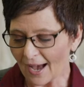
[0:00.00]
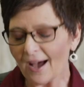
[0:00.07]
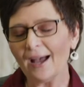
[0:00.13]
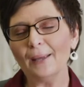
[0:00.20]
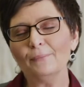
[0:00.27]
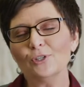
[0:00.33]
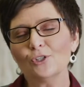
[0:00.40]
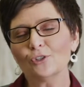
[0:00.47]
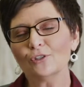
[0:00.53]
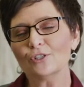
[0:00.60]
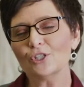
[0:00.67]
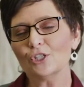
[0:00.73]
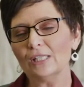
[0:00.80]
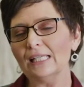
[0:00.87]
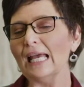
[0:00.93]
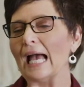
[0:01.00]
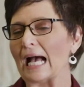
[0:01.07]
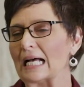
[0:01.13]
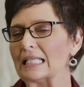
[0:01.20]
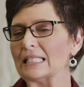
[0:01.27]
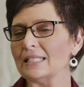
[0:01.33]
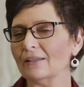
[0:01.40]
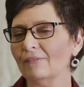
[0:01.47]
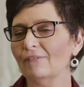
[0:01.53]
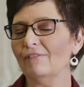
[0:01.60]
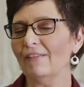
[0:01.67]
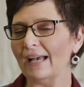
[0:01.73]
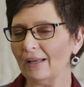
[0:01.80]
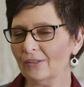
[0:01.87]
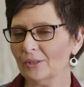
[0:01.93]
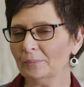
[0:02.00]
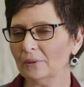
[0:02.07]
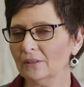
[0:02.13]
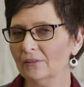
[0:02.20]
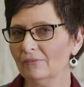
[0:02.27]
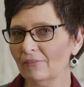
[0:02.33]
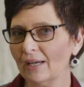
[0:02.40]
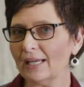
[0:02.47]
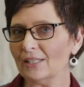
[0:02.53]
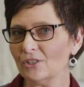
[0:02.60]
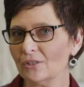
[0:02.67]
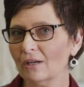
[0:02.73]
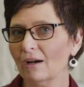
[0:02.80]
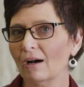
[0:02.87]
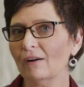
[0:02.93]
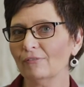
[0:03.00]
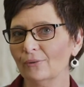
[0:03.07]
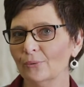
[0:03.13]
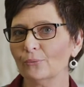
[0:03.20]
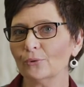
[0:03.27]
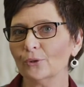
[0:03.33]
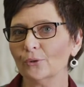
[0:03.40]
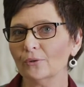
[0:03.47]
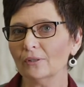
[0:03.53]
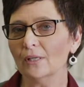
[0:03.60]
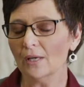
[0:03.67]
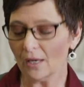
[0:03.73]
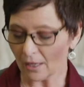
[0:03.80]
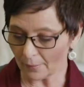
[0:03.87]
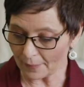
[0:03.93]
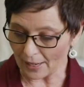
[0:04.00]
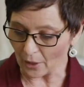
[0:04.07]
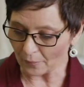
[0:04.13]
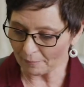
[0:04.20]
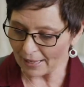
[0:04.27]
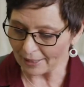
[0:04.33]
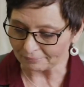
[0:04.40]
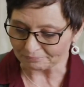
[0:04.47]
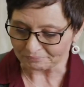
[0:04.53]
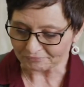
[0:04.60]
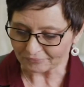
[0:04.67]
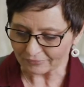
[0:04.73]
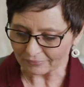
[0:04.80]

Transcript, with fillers: I'm sure she has some valuable advice to offer Ruth about men.